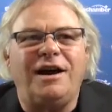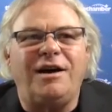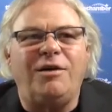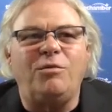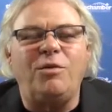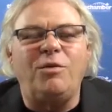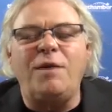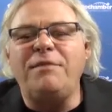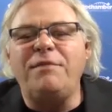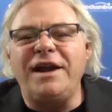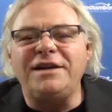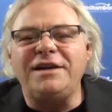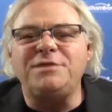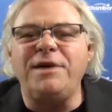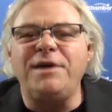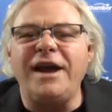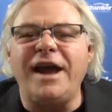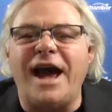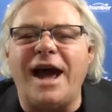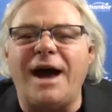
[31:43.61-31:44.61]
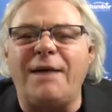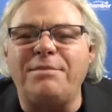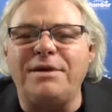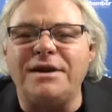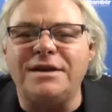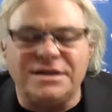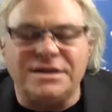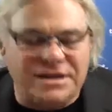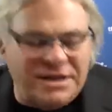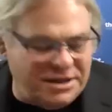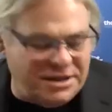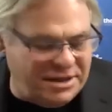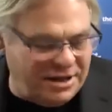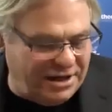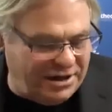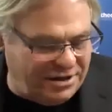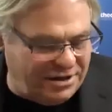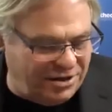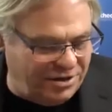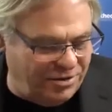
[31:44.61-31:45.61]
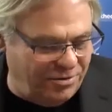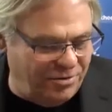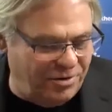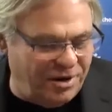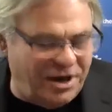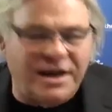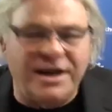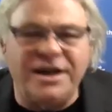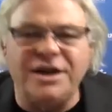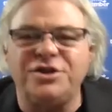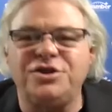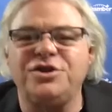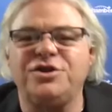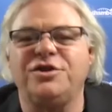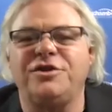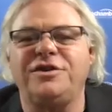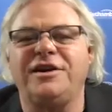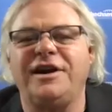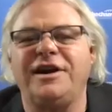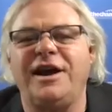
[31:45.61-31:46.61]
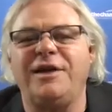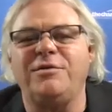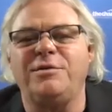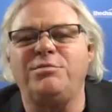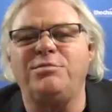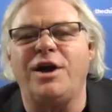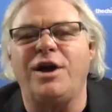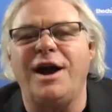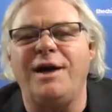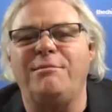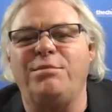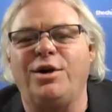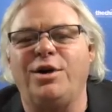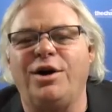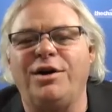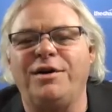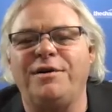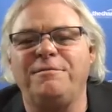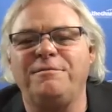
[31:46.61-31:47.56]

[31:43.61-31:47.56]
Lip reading: what makes me happy is listening to Kitchener Today with Brian Bourke,